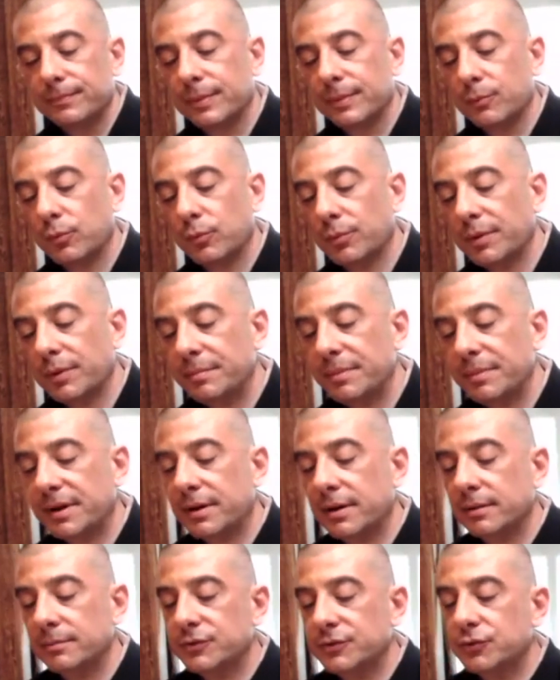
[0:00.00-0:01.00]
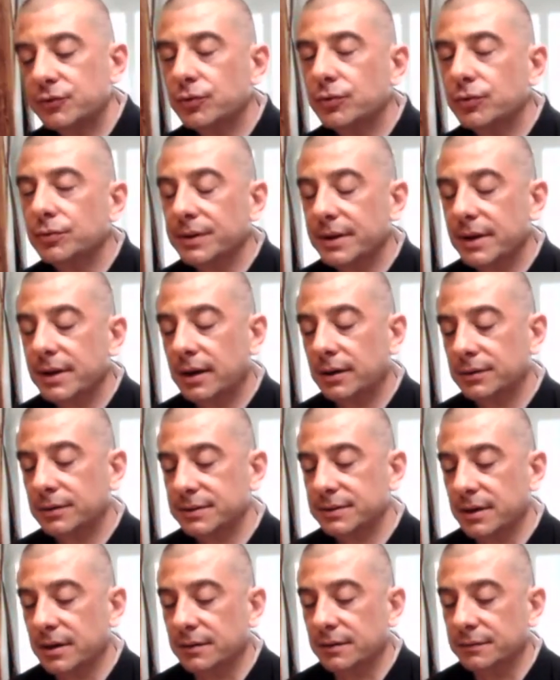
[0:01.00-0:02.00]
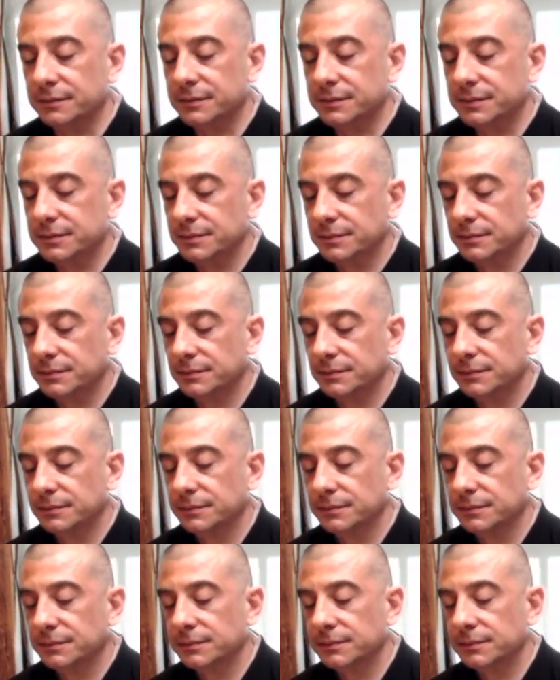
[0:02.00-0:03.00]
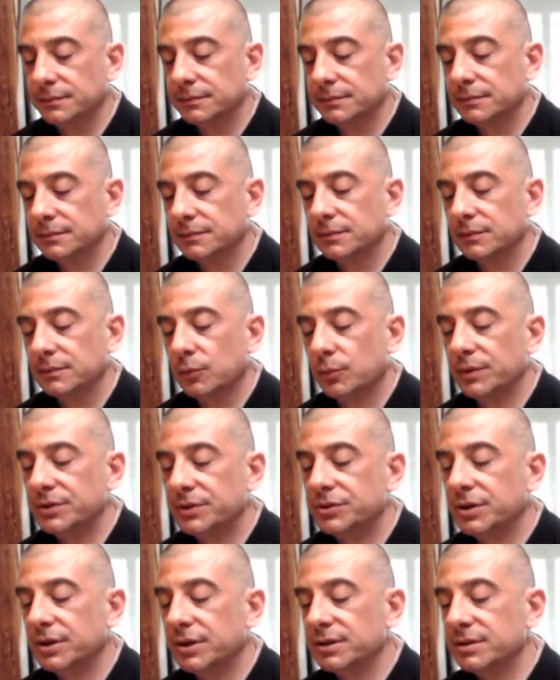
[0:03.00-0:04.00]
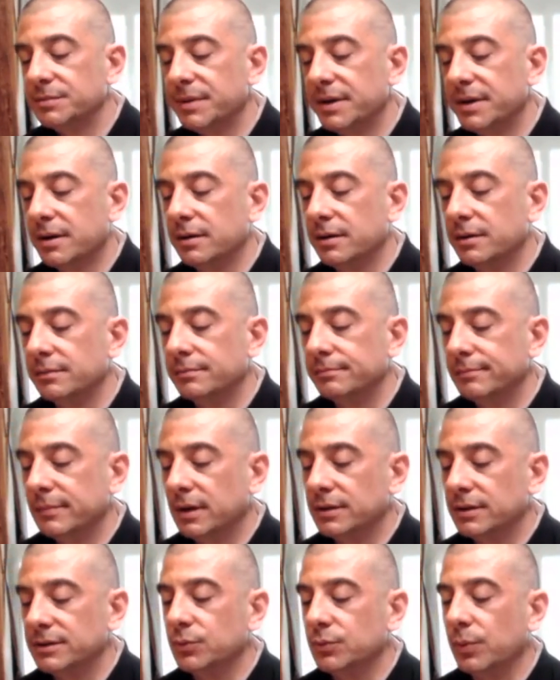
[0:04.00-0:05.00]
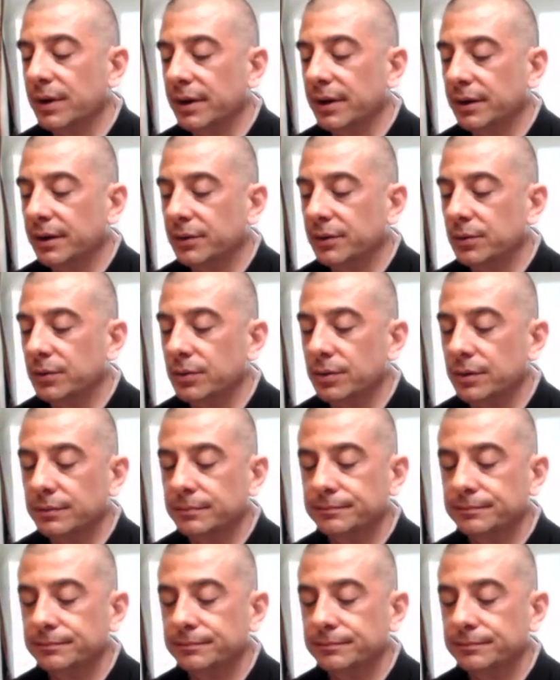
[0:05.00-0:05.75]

When we become truly ourselves, we just become a swinging door